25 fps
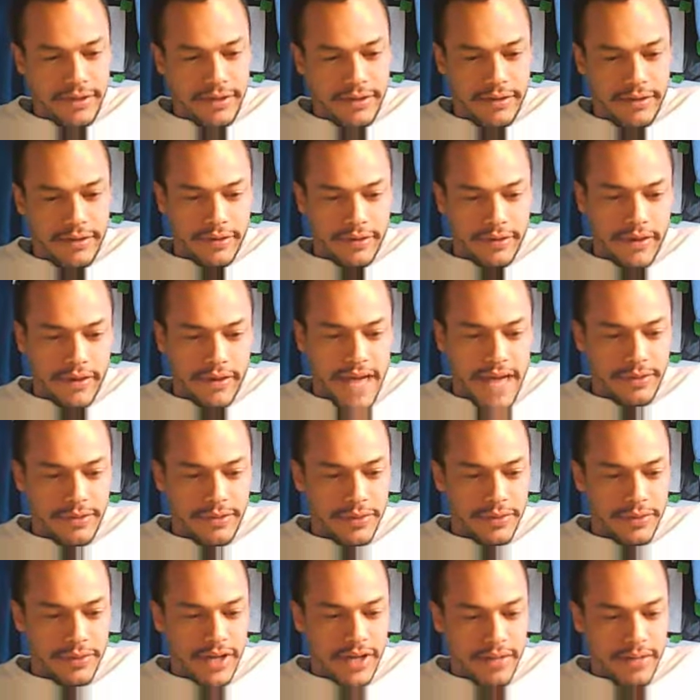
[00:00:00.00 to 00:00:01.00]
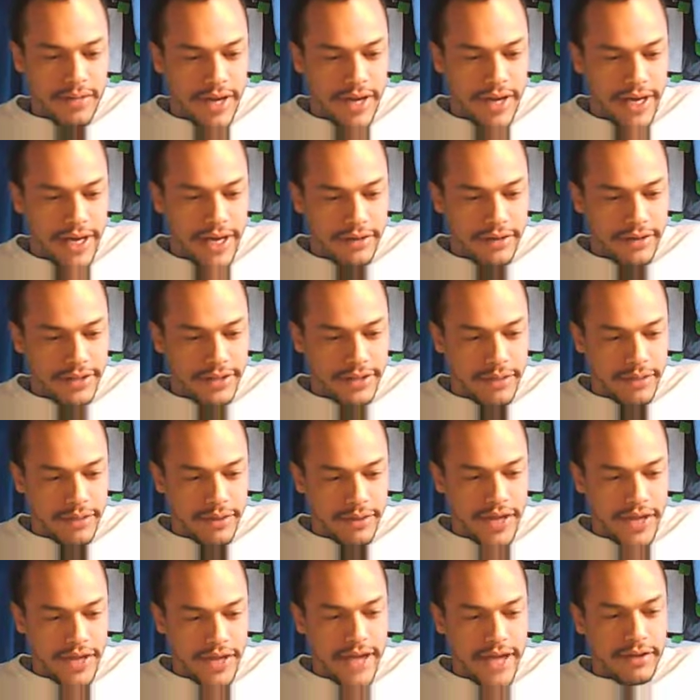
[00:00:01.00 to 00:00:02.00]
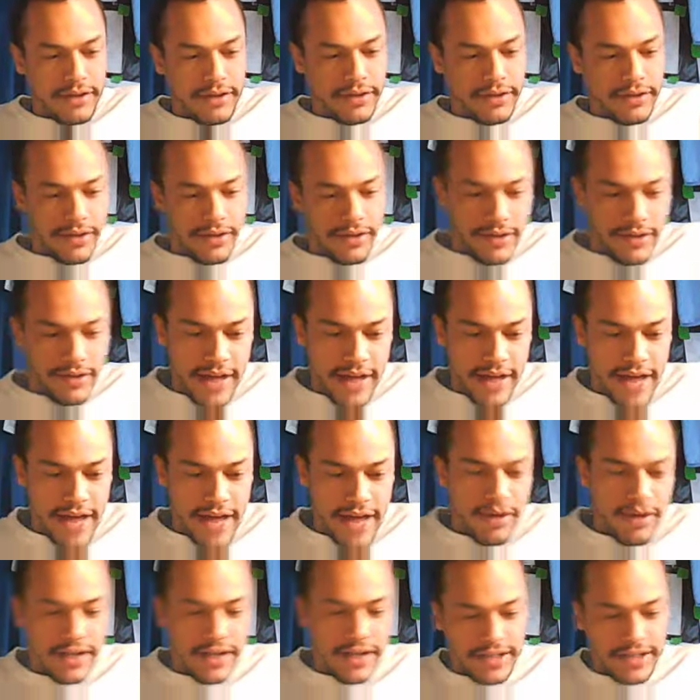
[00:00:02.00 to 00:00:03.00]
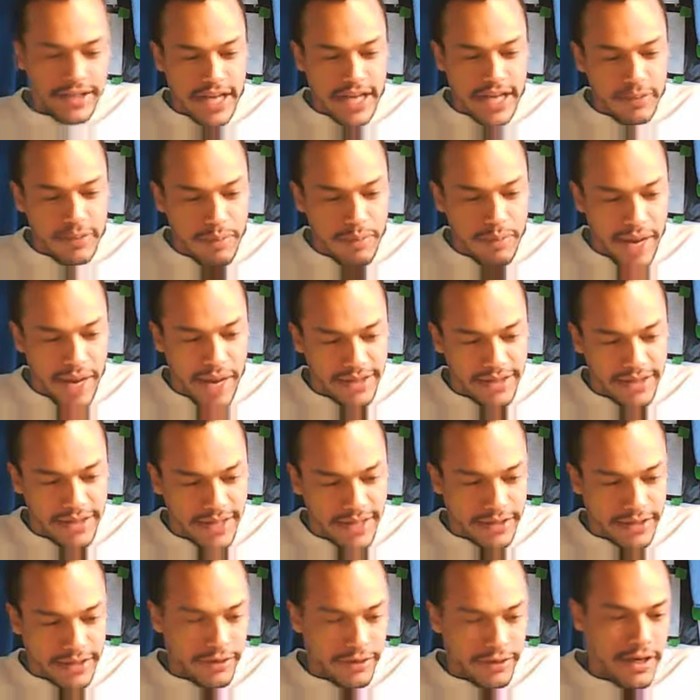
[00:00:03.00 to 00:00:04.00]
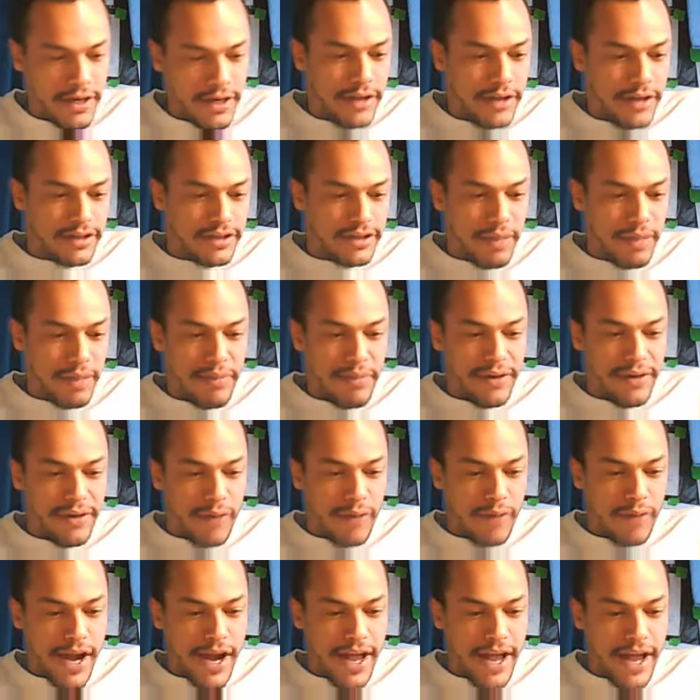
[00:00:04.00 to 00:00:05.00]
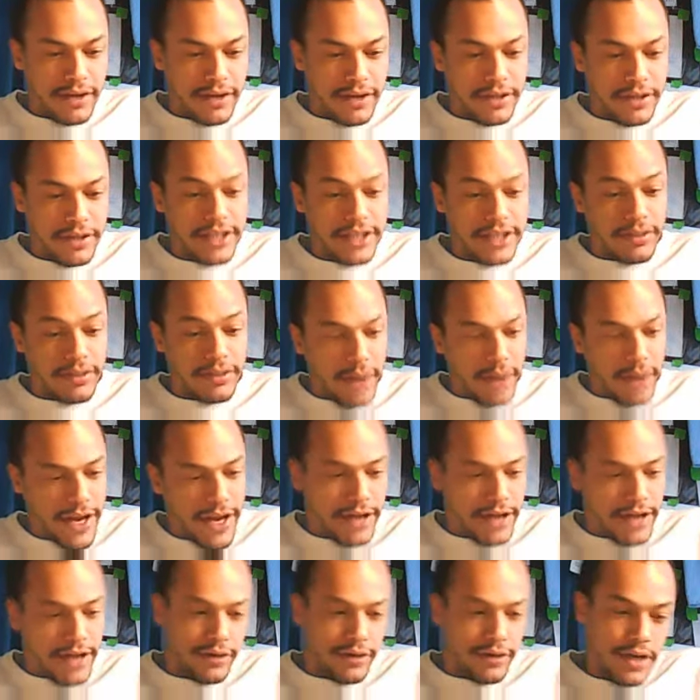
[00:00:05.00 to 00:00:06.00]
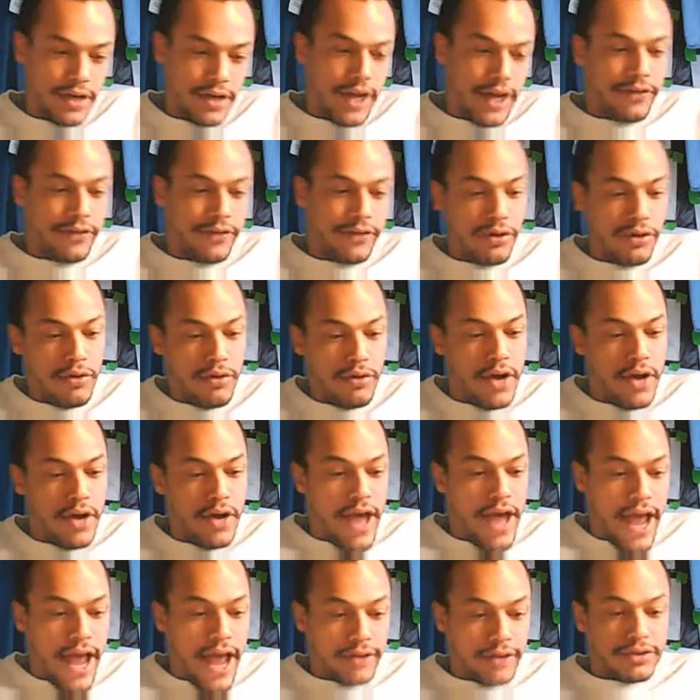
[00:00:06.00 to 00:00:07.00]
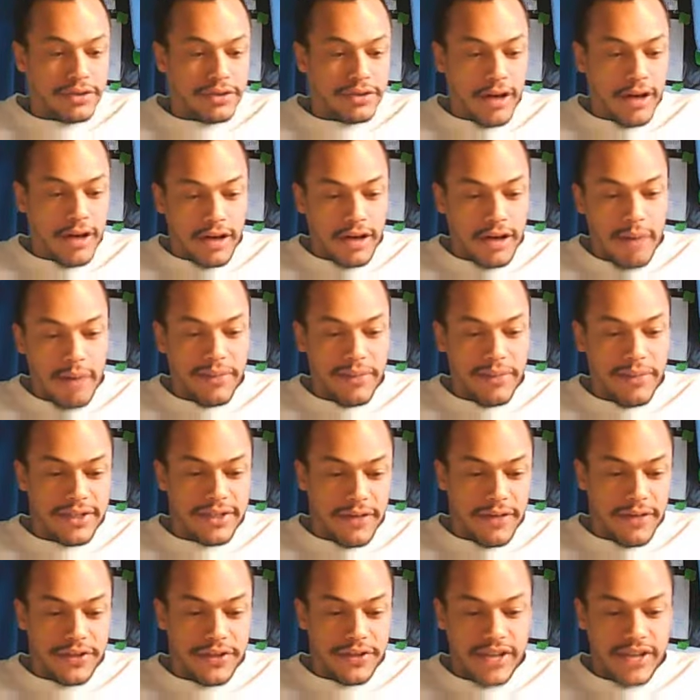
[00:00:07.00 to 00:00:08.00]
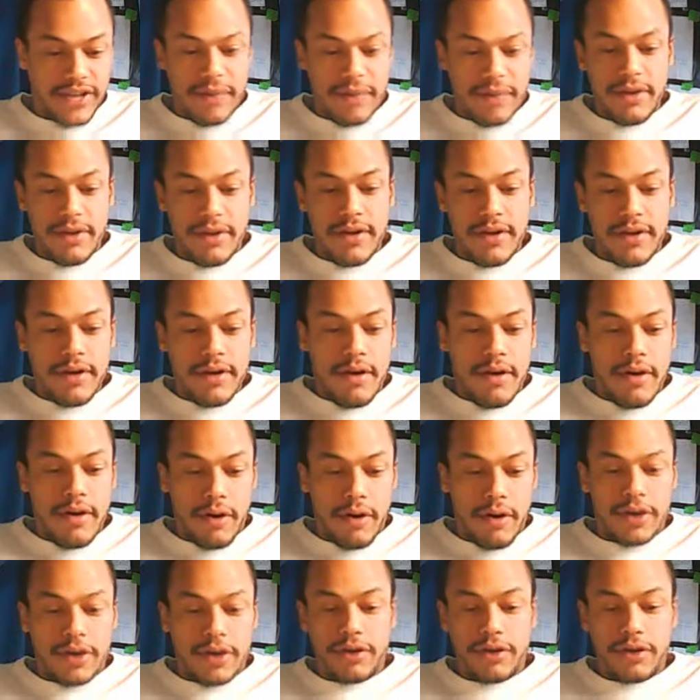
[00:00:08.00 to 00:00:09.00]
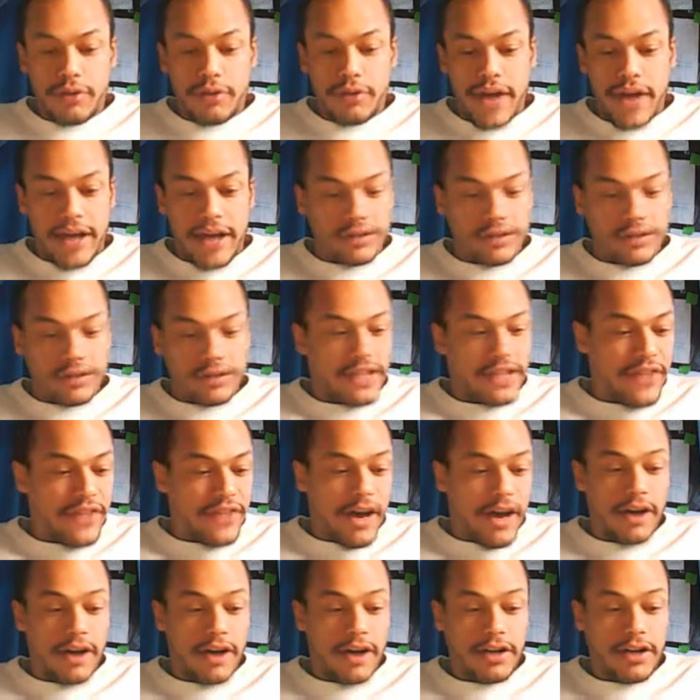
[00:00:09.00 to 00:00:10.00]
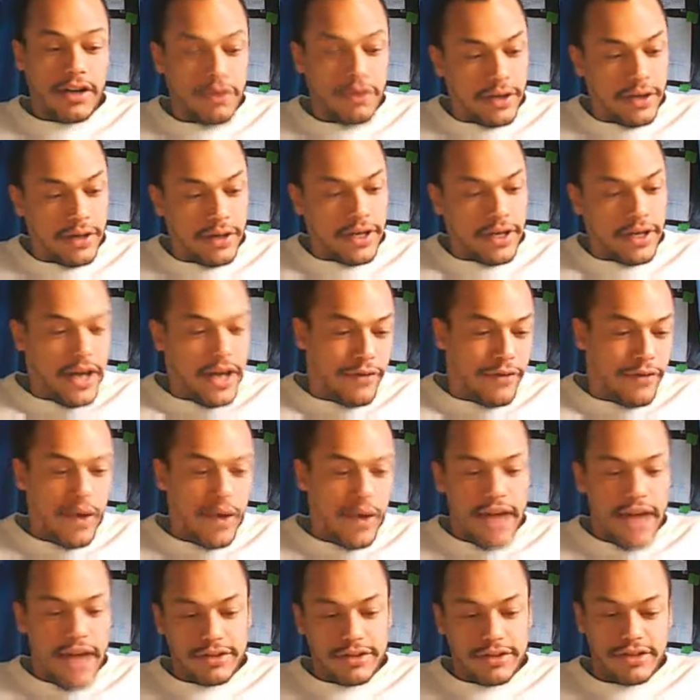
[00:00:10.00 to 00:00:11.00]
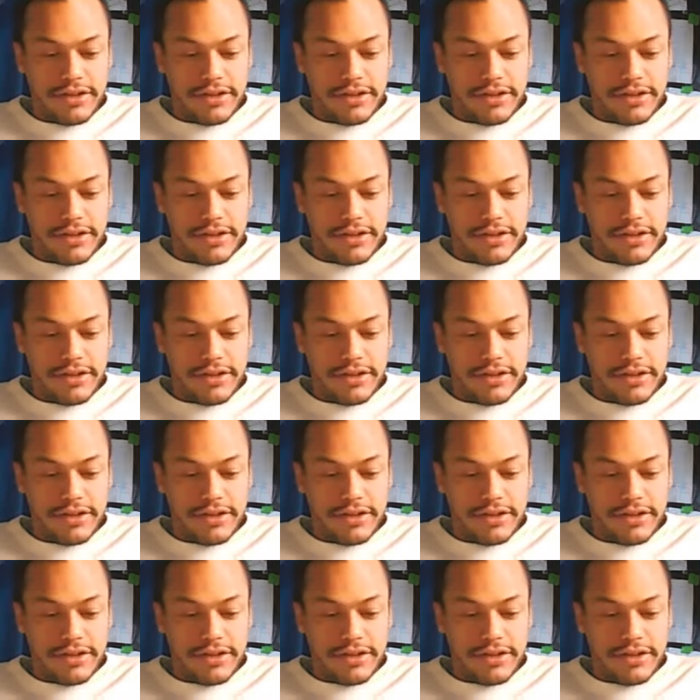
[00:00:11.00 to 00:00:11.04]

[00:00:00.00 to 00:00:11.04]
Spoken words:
so the last one was talking about angles anyway. An angle has exactly one bisector. The supplement of right angle is a right angle. If two angles are complements of the same or congruent angles, then they are congruent. If two angles are